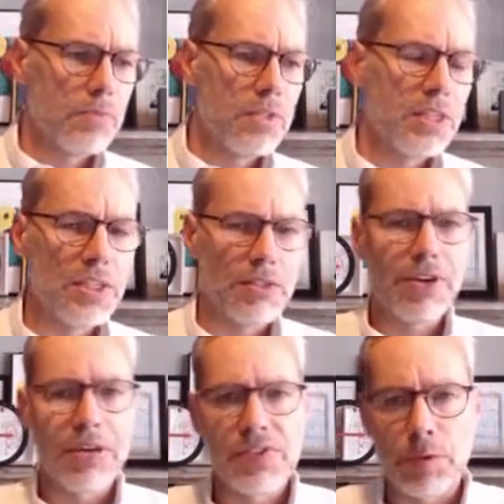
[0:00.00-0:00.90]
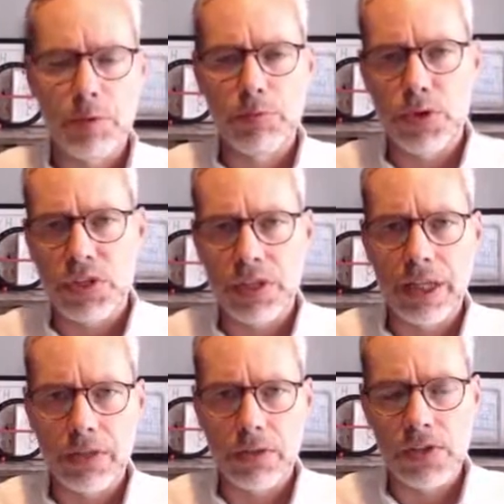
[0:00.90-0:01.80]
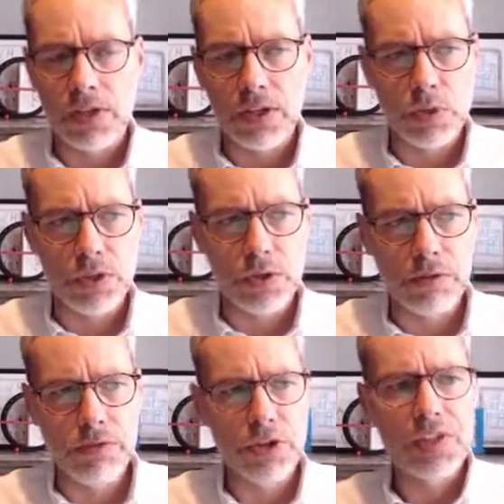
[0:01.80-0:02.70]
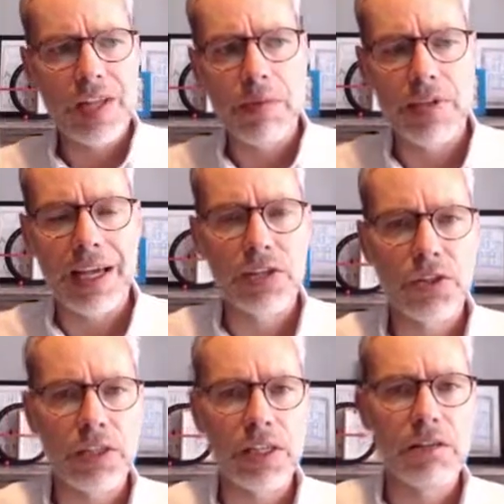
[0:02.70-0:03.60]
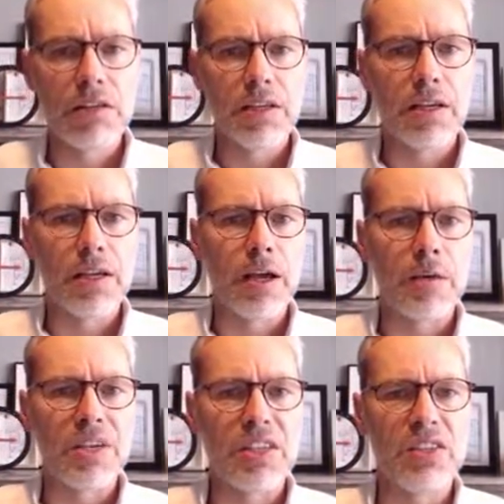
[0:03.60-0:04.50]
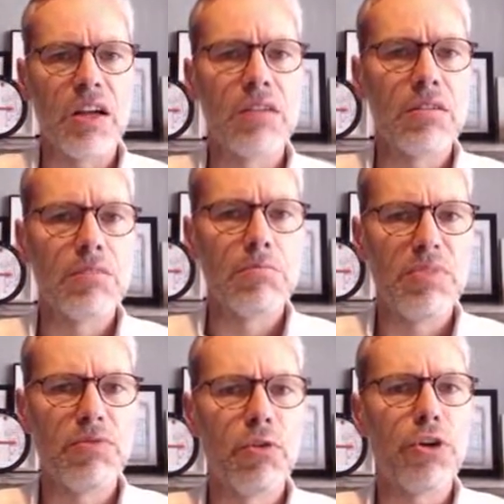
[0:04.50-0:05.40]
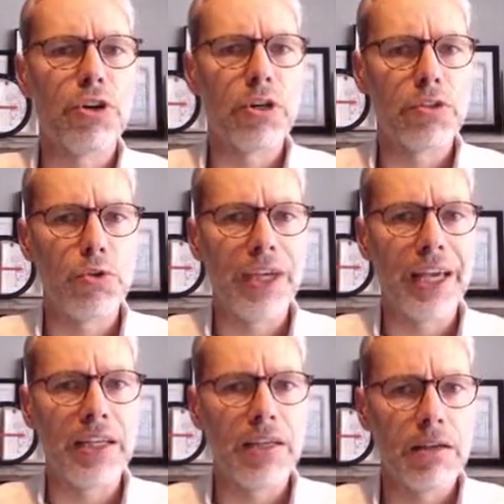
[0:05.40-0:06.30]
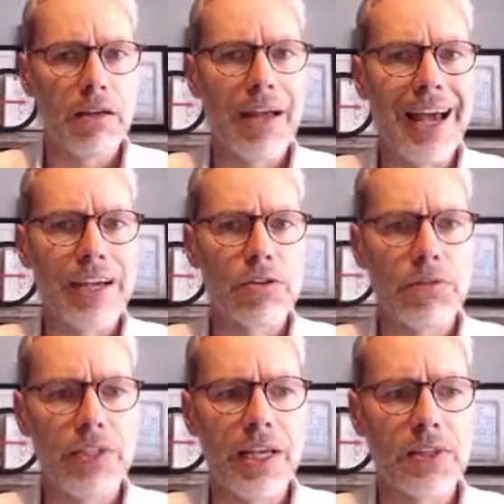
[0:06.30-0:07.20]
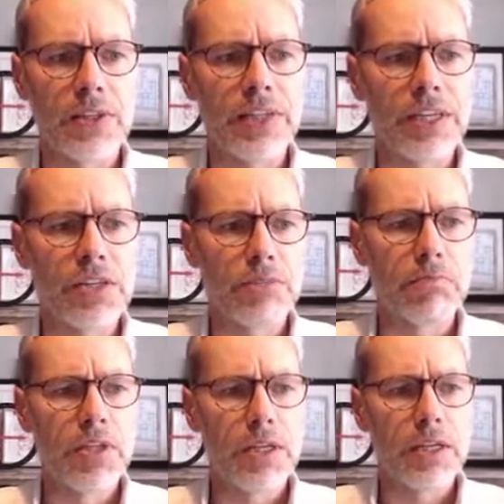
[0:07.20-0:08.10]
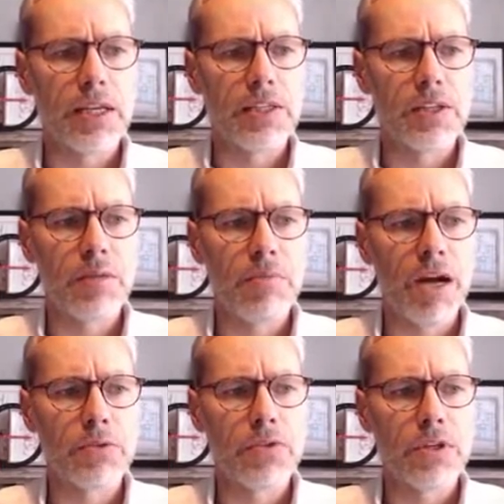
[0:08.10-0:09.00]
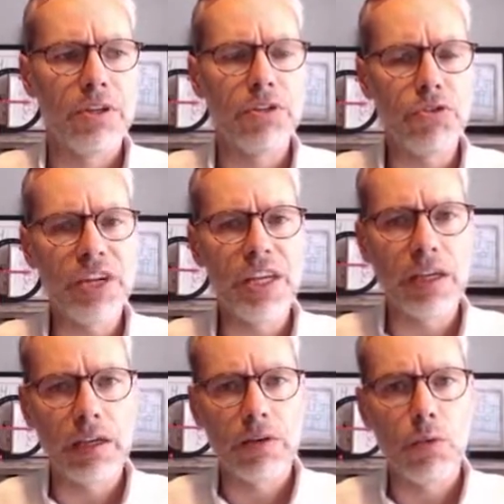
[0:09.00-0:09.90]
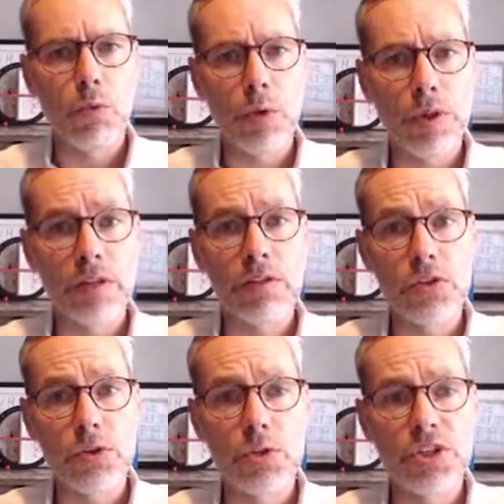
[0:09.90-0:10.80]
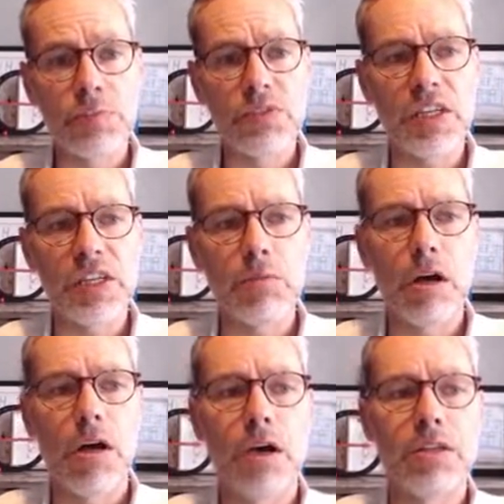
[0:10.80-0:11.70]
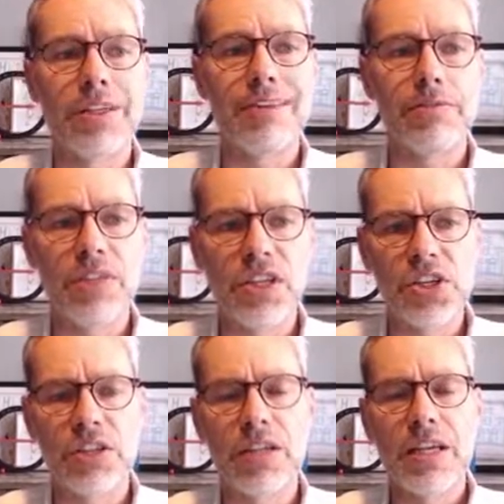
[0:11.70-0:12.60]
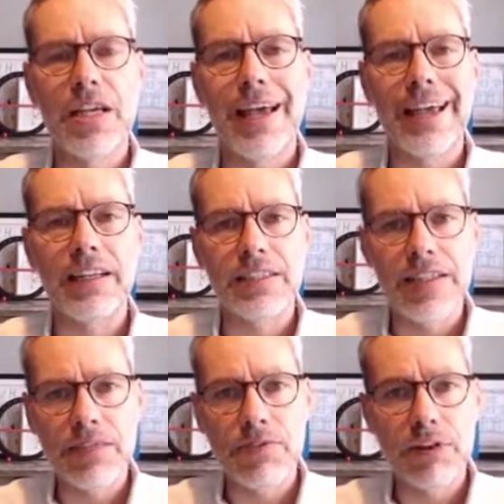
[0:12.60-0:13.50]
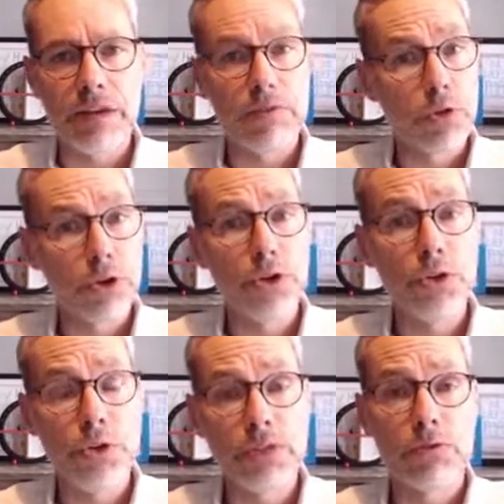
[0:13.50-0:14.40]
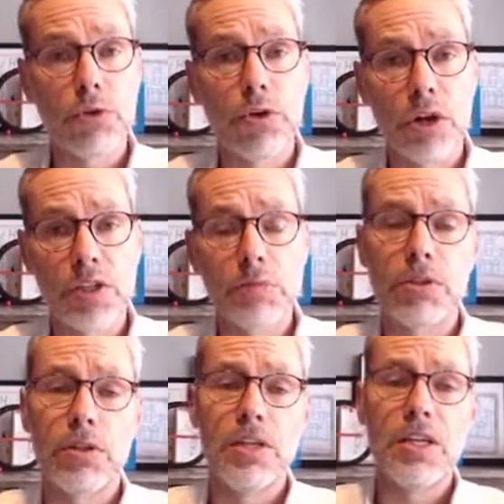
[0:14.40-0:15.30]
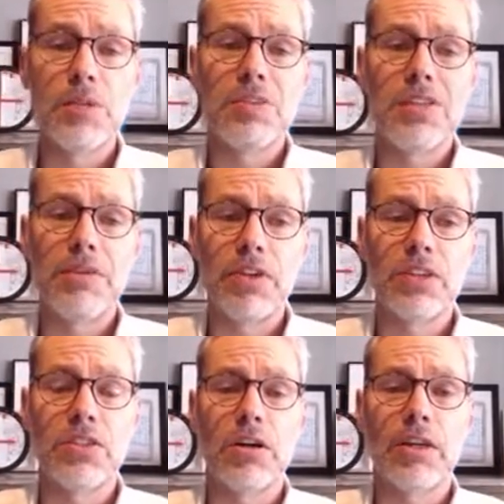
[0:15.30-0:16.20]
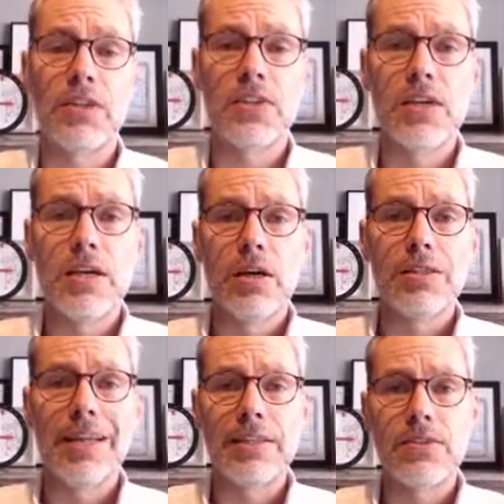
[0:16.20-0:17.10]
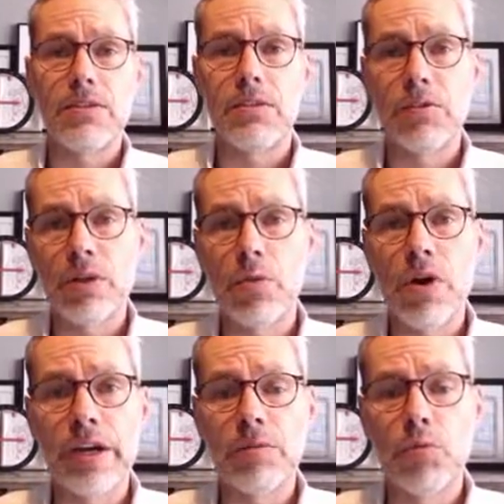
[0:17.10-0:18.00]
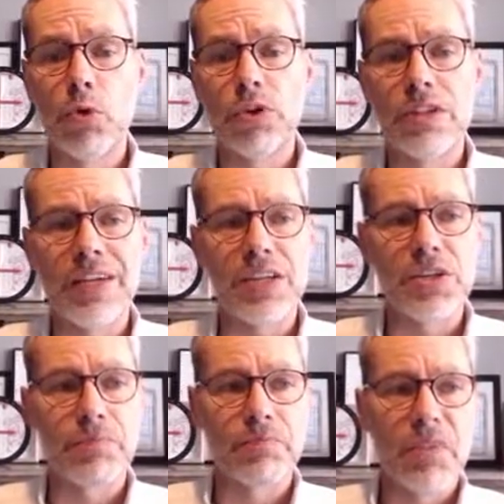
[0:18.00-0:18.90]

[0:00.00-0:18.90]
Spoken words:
This is a 5-step approach I'd like to discuss with you. The first step actually is done before you are doing any actual de-escalation. It's about agreeing within the stewardship team on a definition and identify for your unit, for your hospital, specific targets that require more attention.